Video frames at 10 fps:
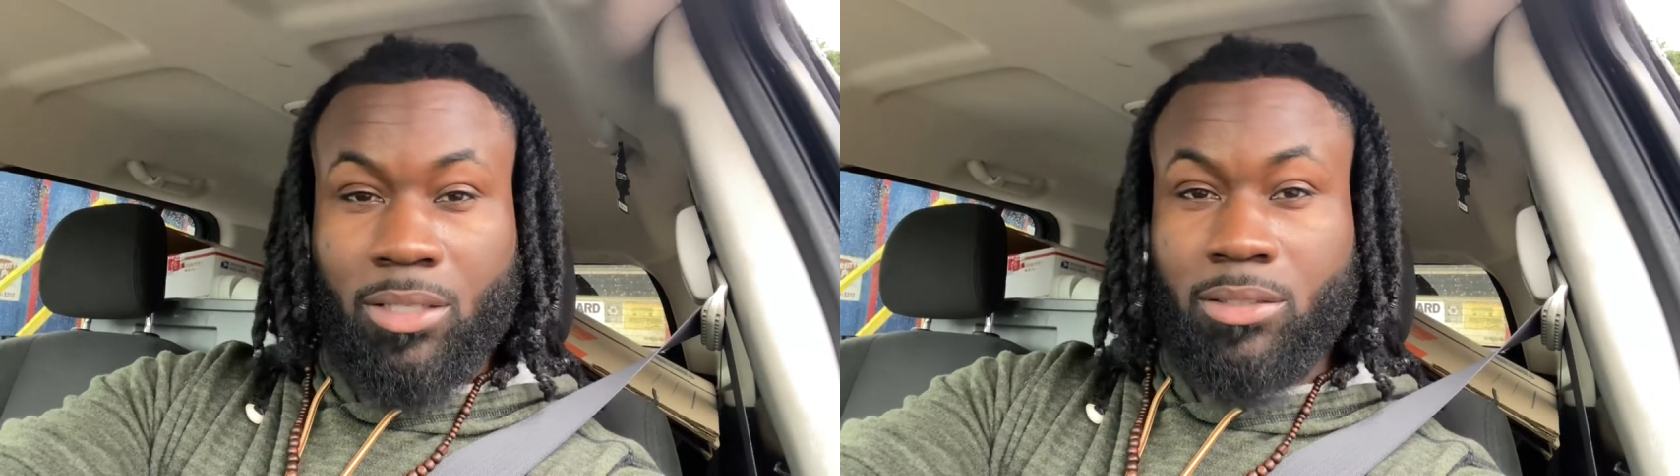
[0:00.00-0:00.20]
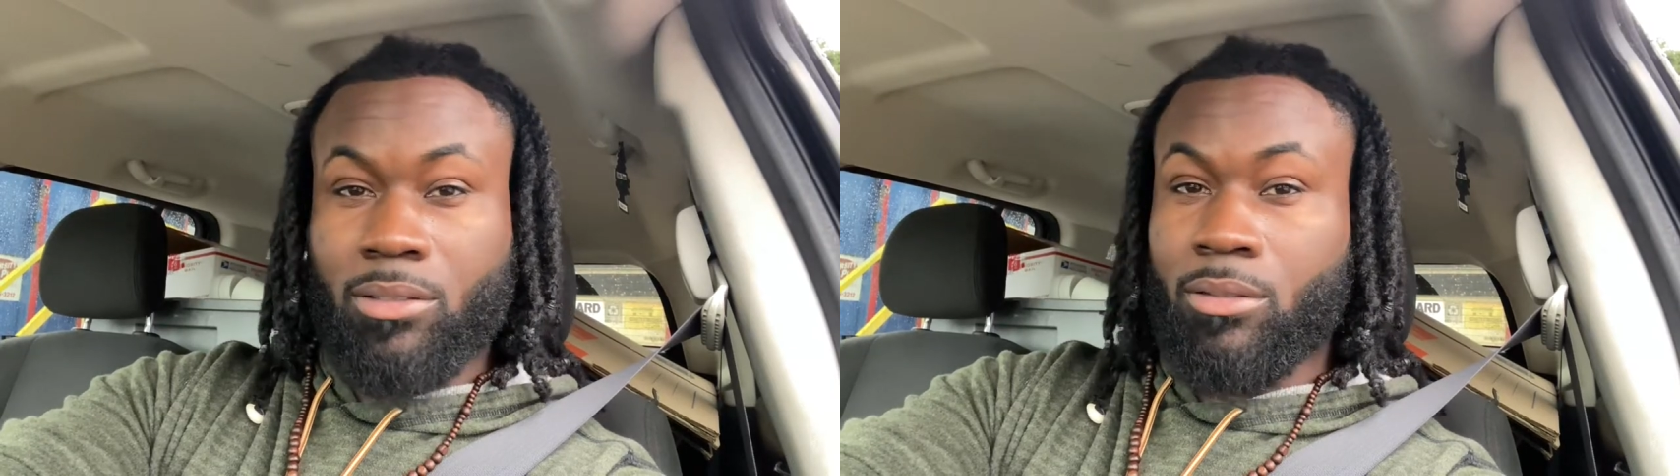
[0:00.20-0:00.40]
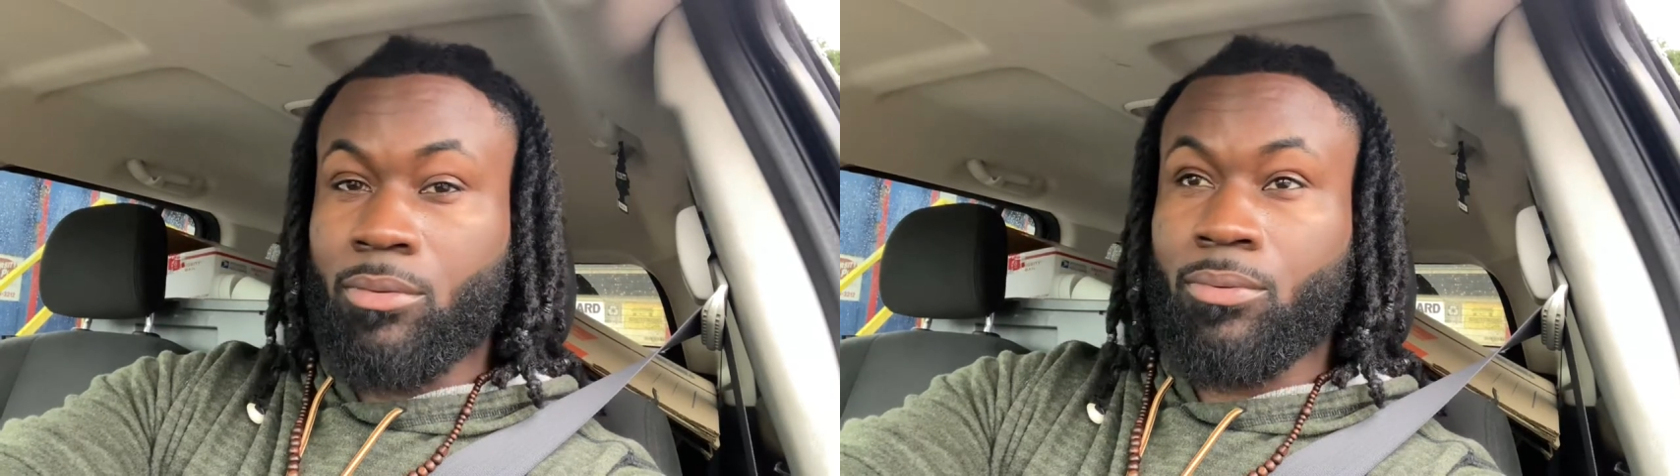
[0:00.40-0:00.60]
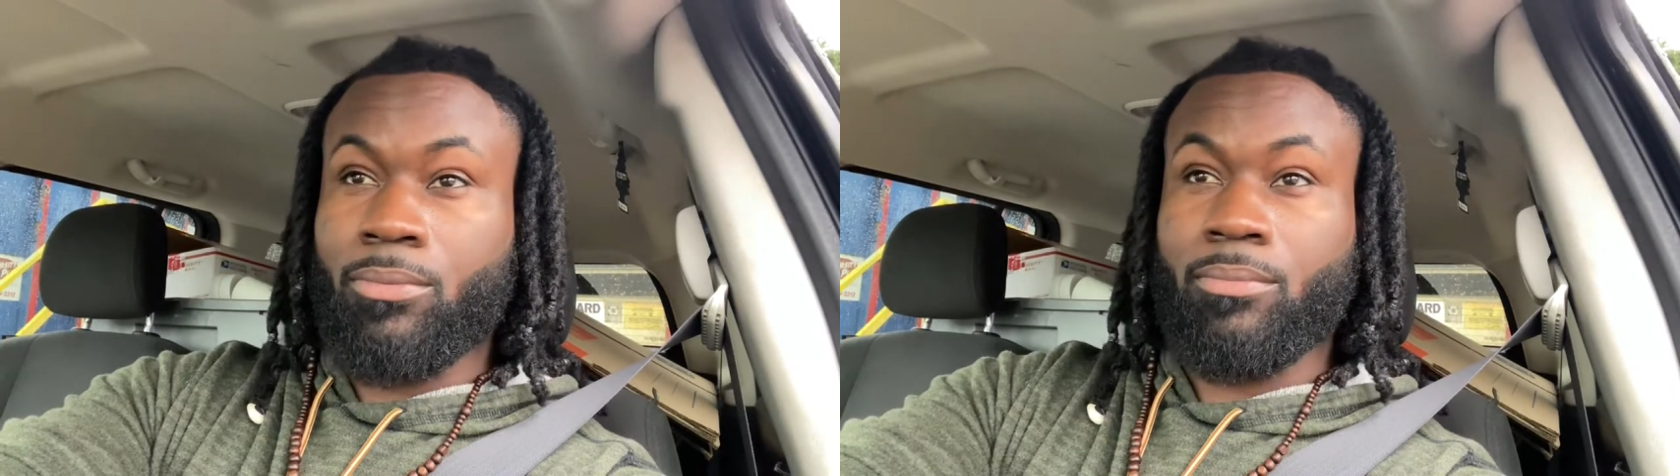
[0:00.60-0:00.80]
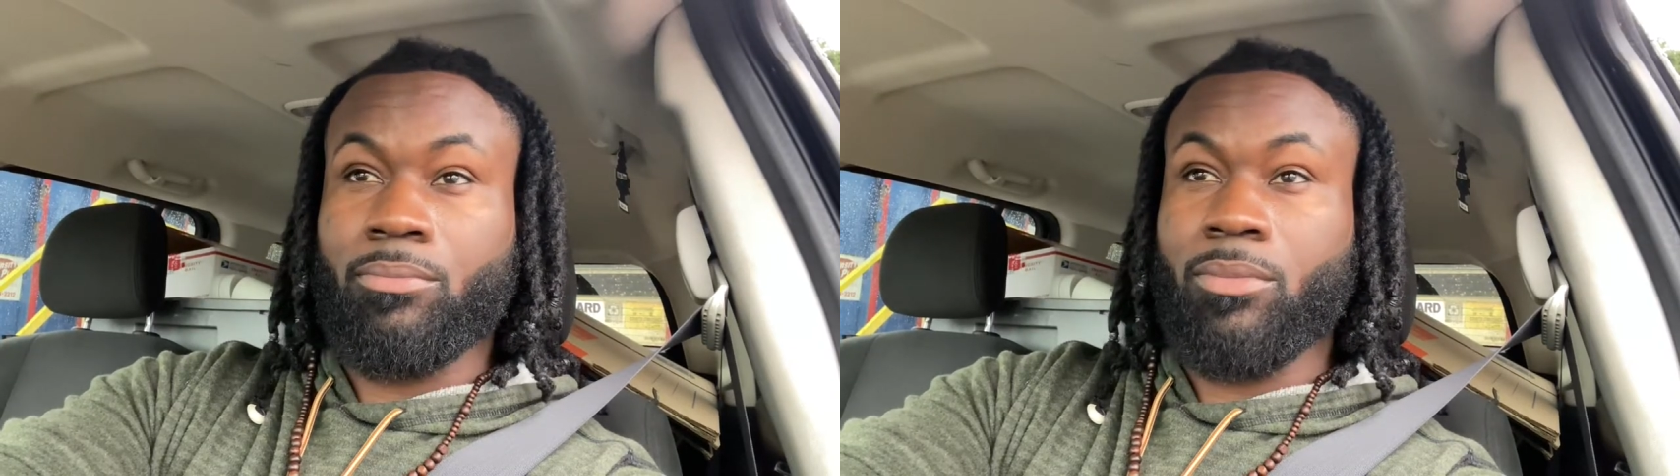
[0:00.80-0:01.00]
stuff.
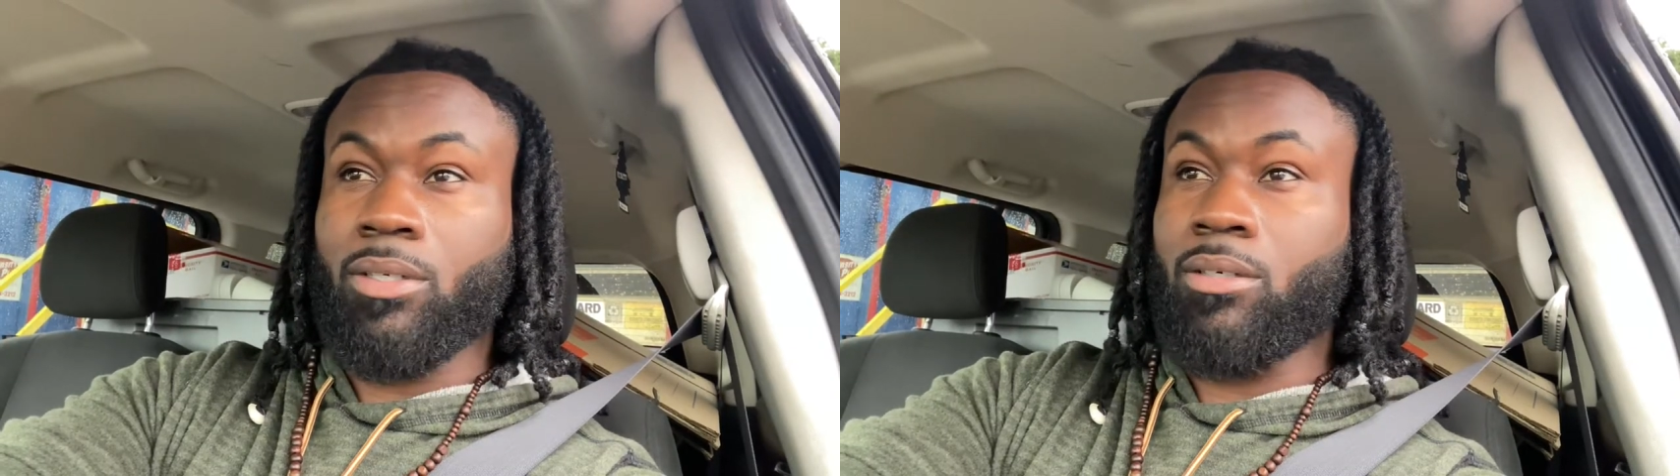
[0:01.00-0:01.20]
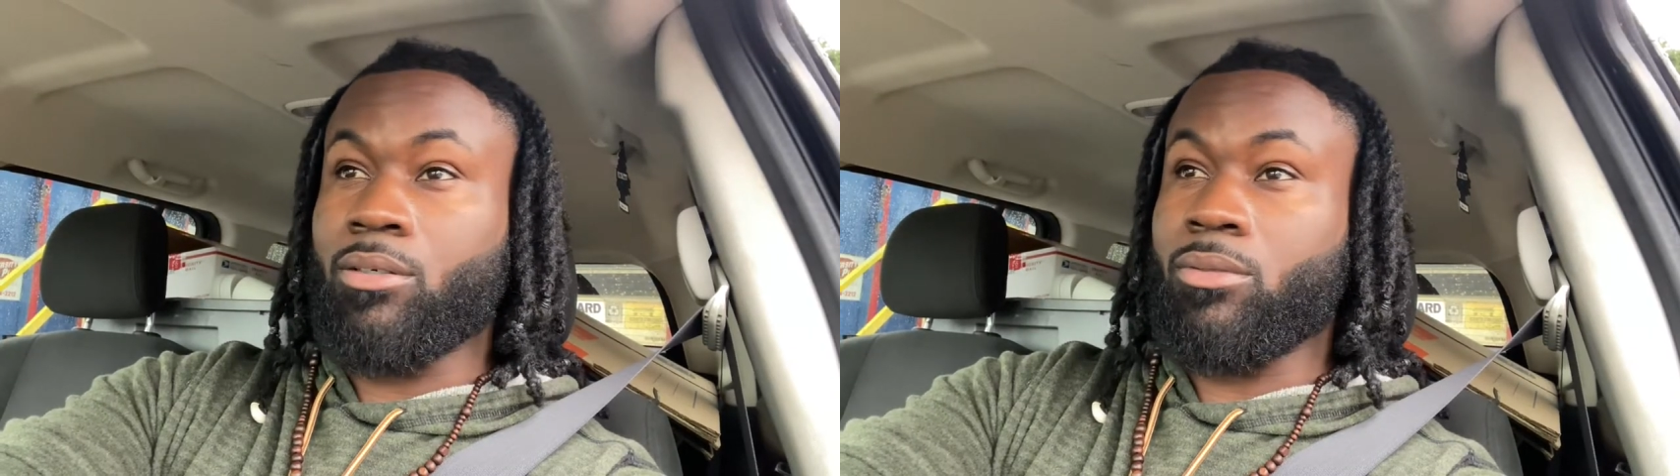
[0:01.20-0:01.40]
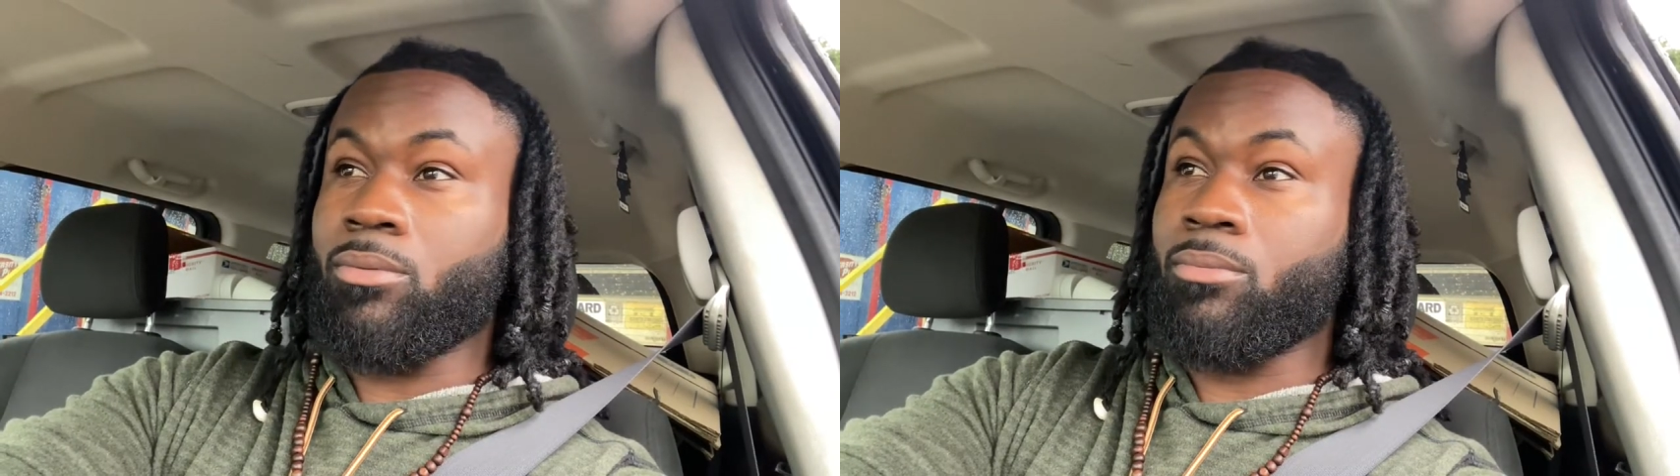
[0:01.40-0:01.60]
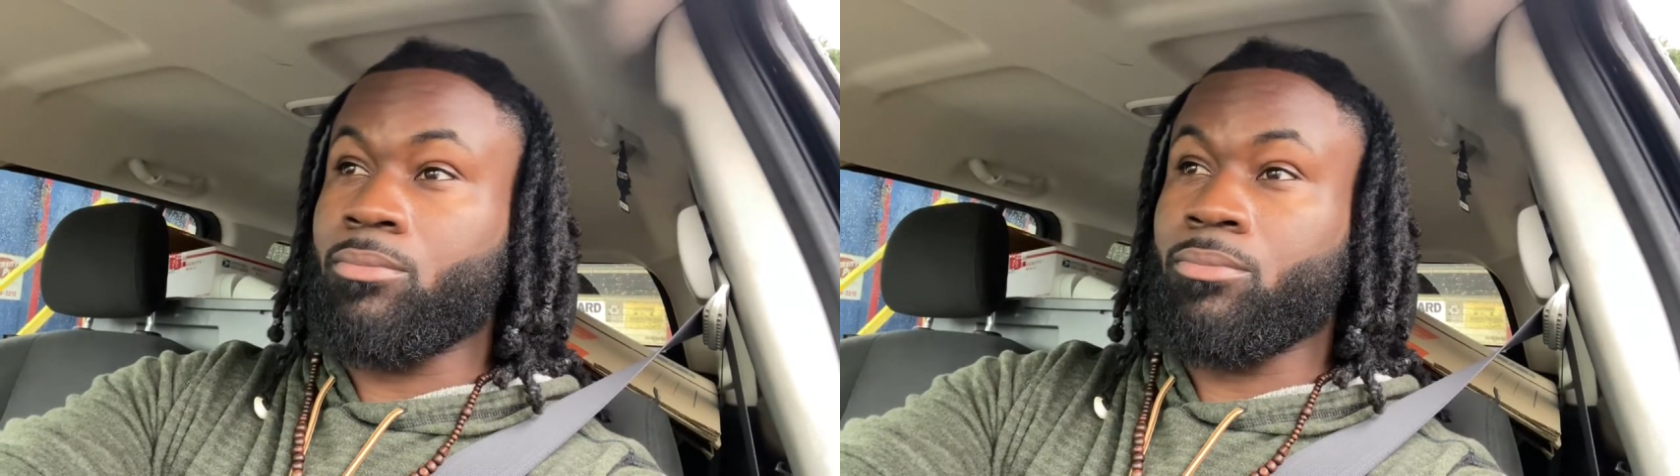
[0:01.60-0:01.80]
Man,